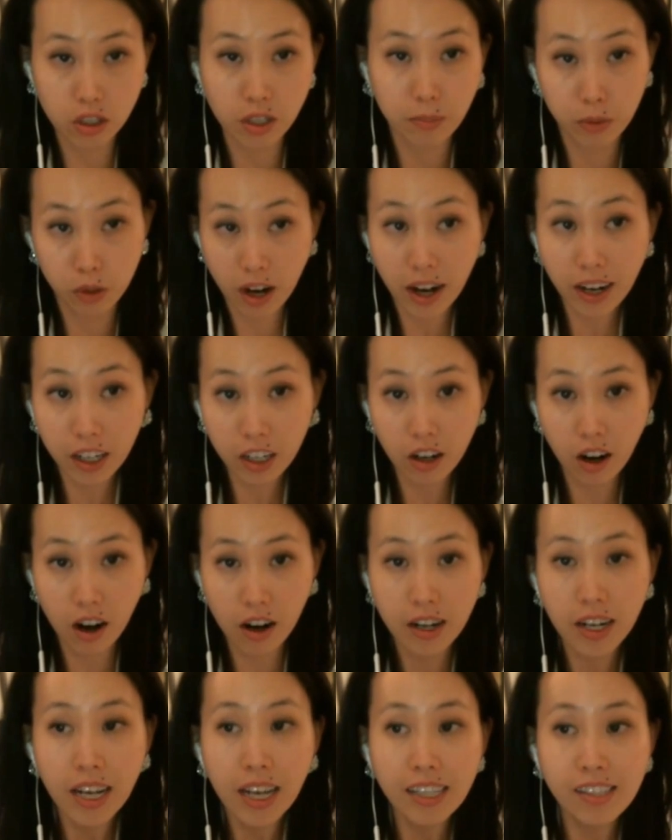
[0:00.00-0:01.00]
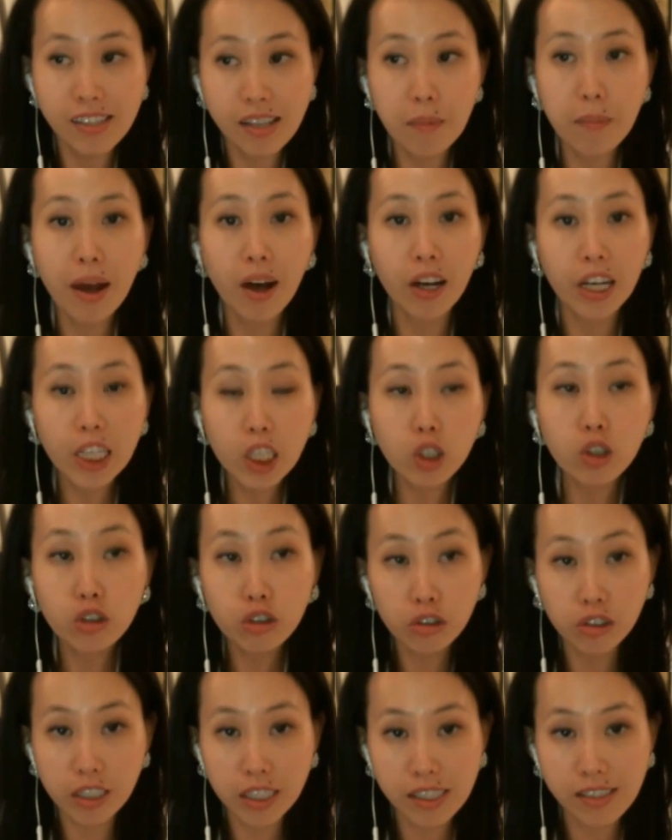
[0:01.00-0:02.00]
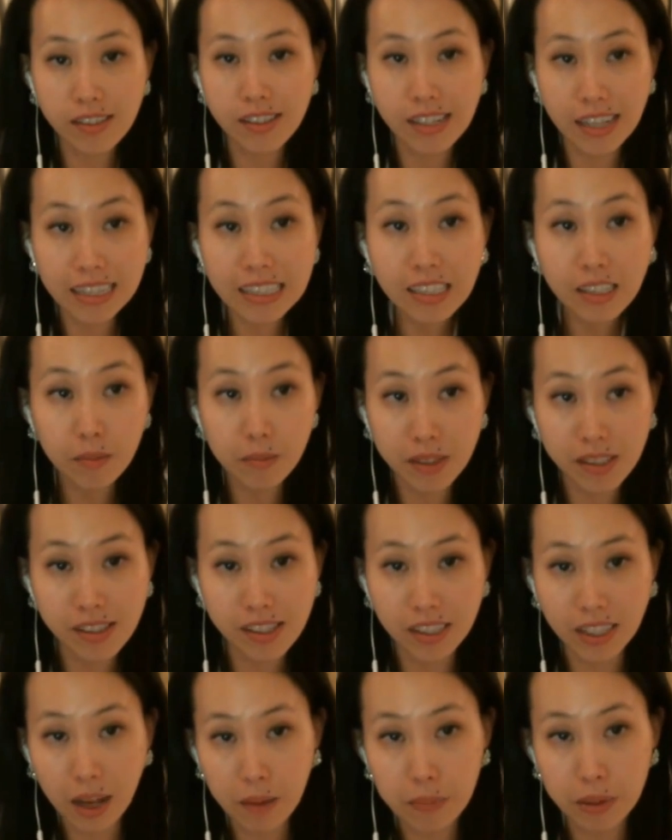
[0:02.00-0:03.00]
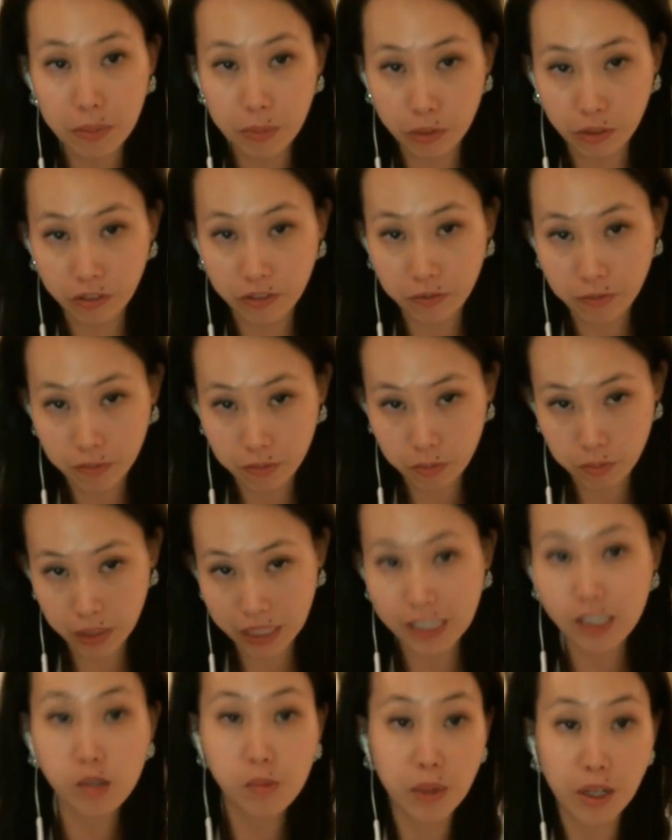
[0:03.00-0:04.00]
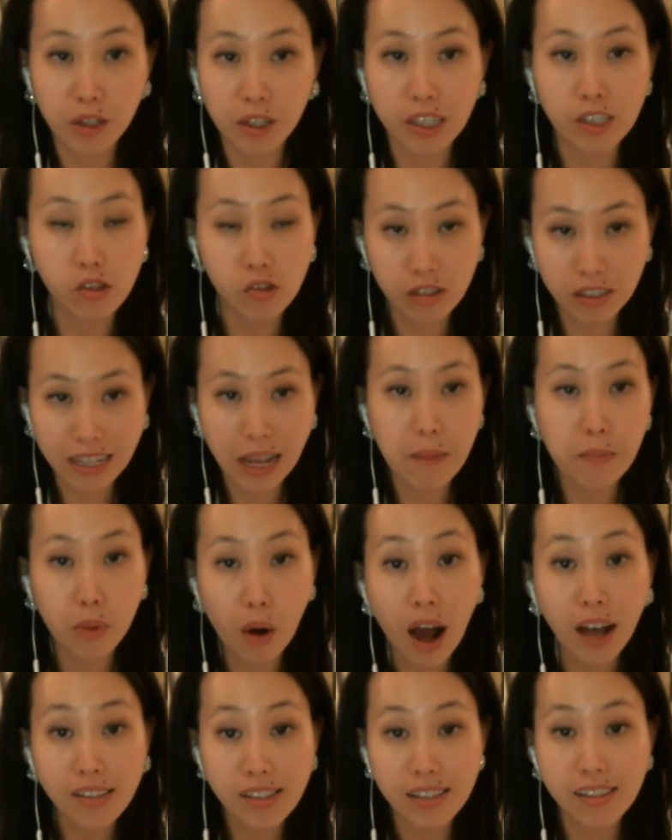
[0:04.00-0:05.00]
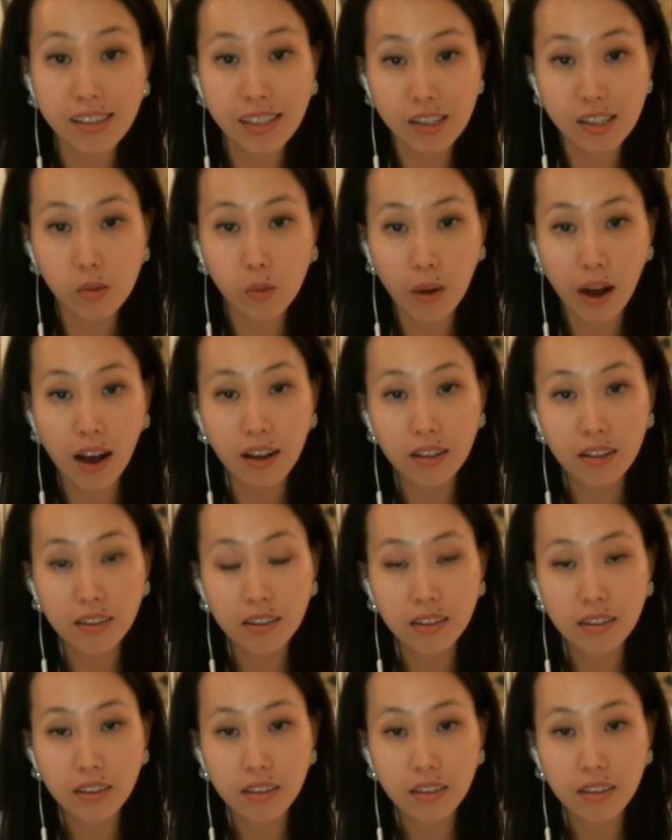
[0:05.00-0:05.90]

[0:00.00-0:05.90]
chip credit card, somehow increase the intimacy that people experience during that process as well.